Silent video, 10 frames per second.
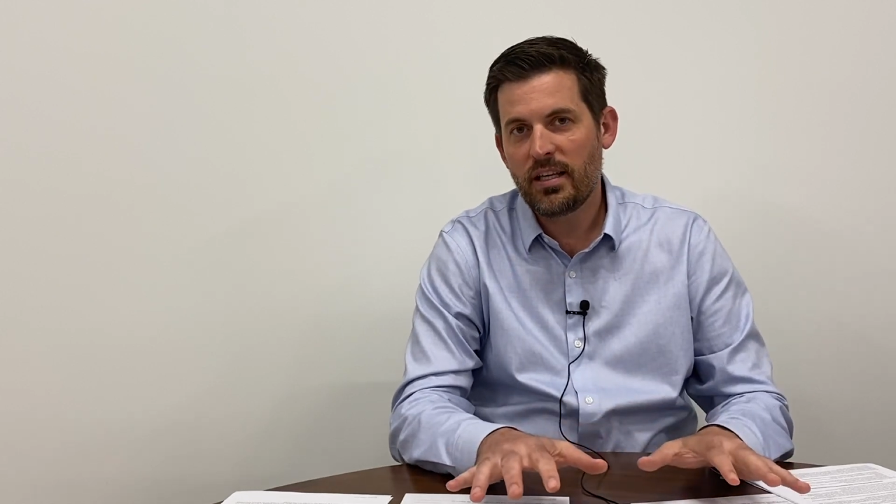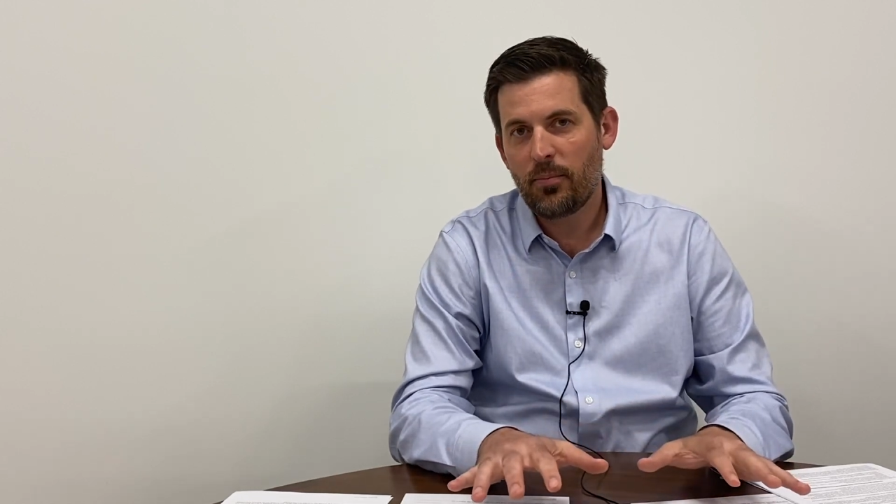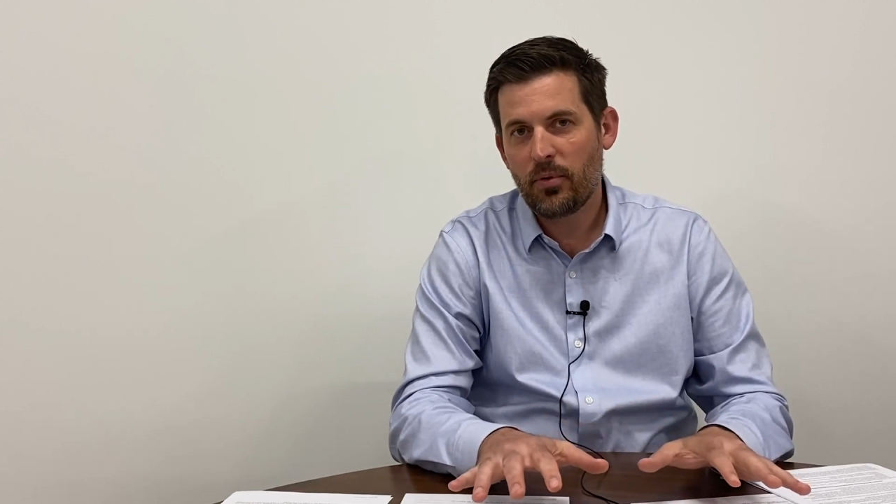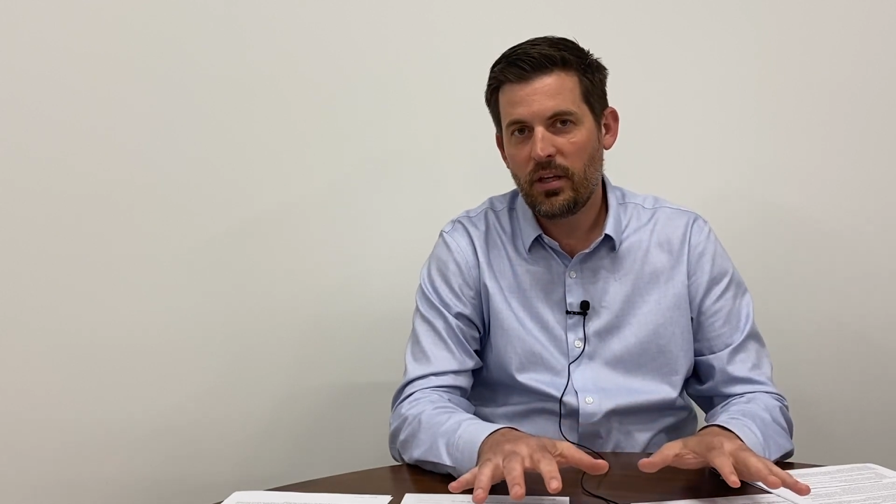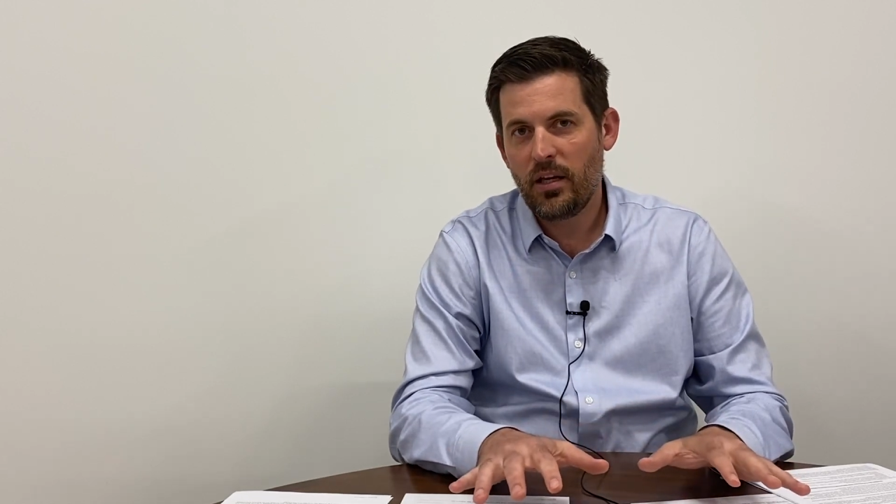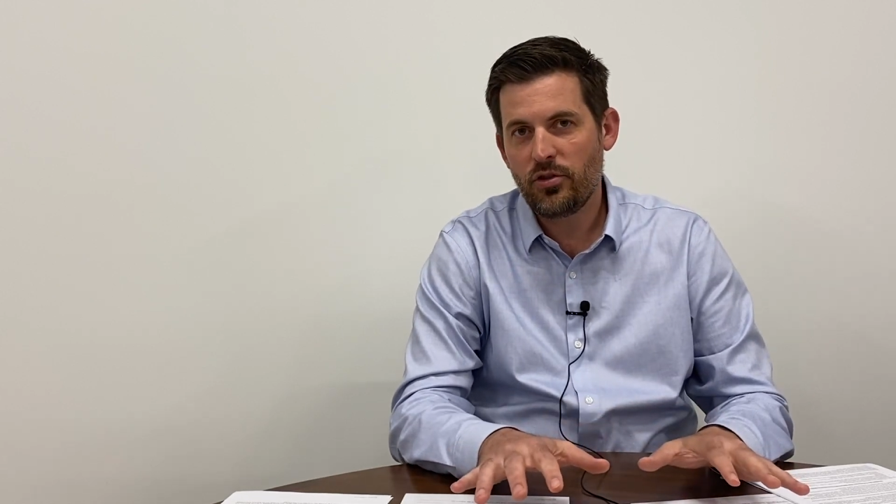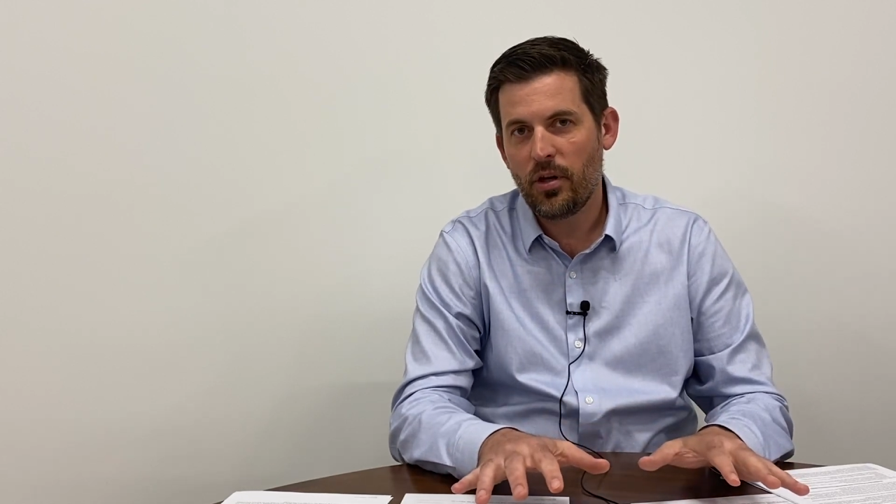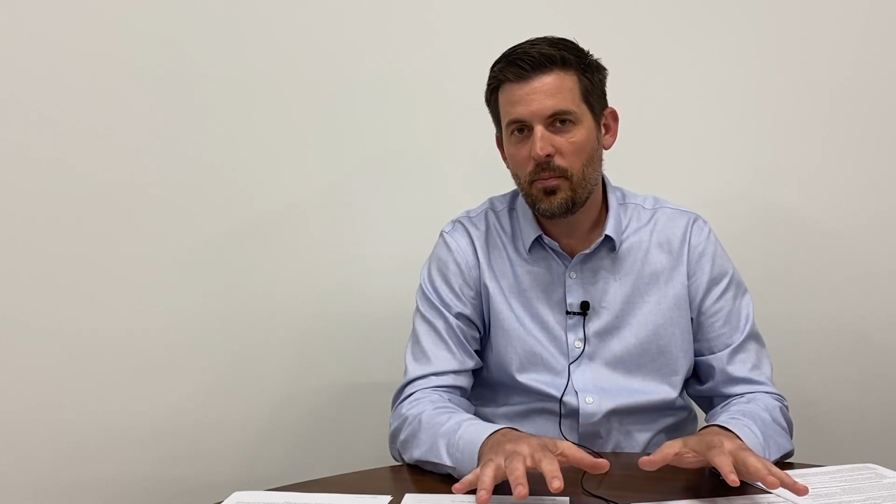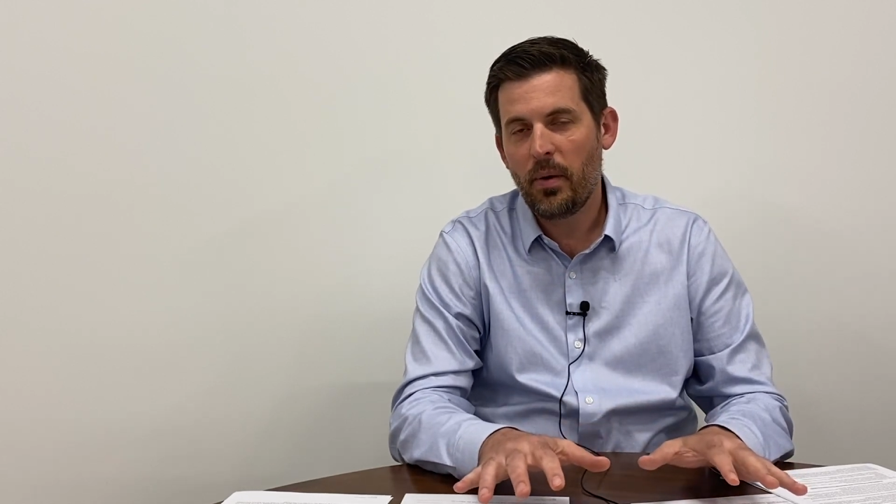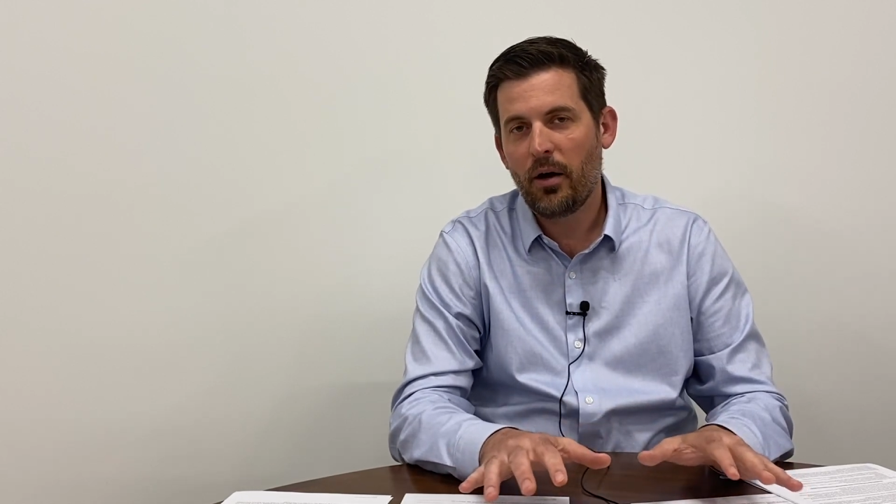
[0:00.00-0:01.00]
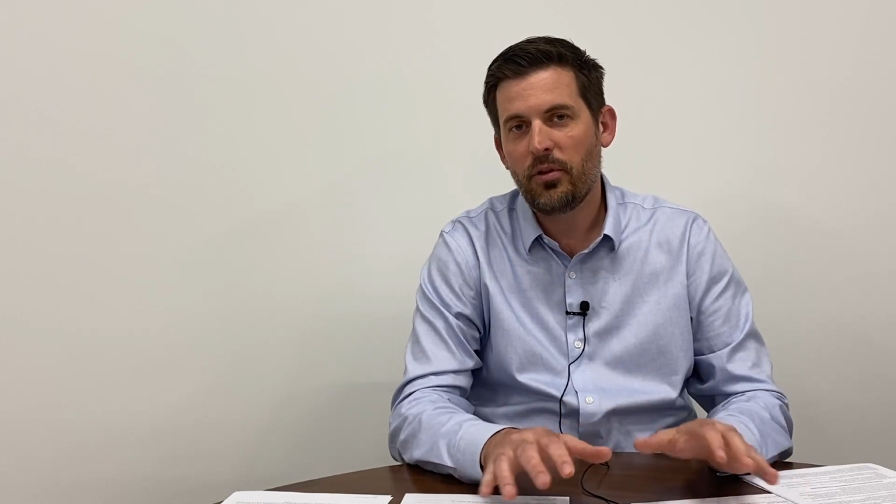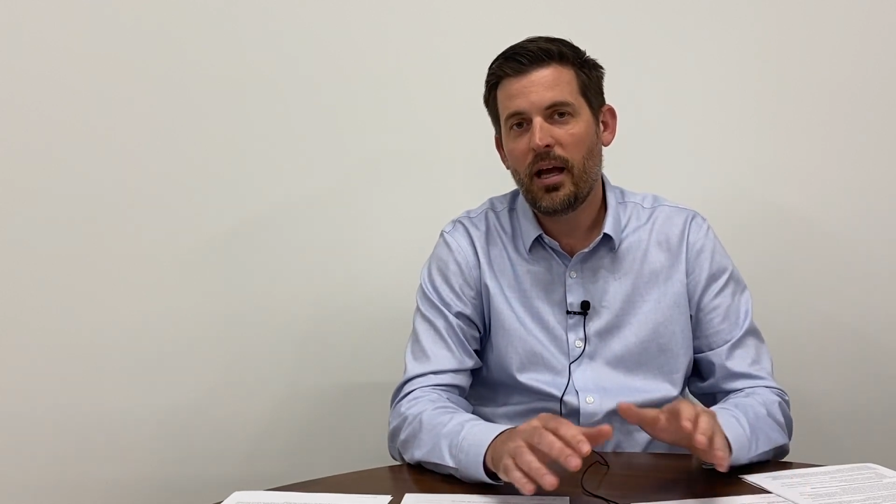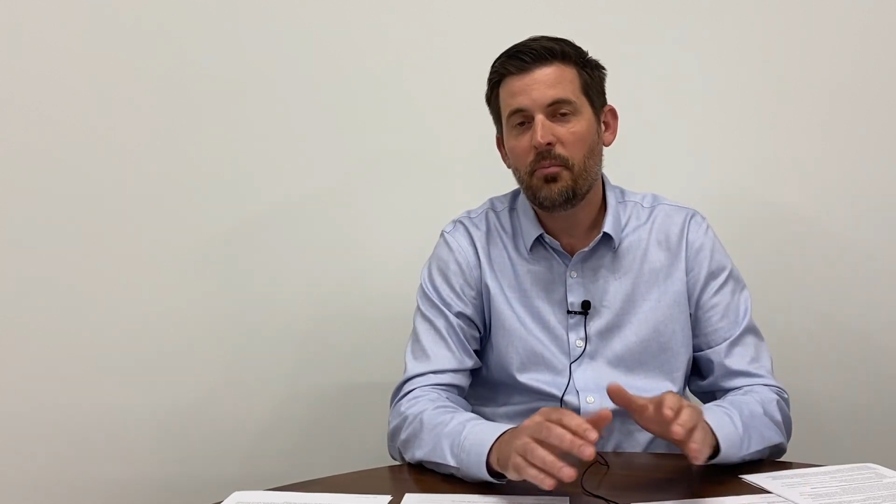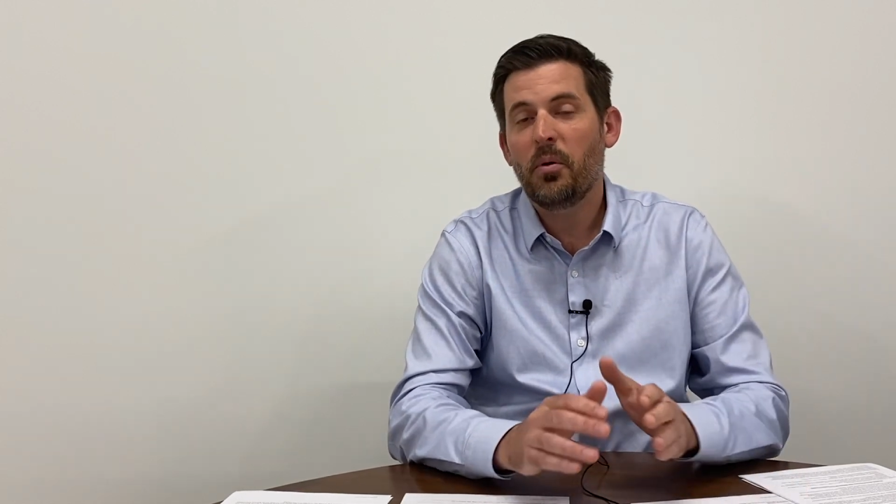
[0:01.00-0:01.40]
application about that,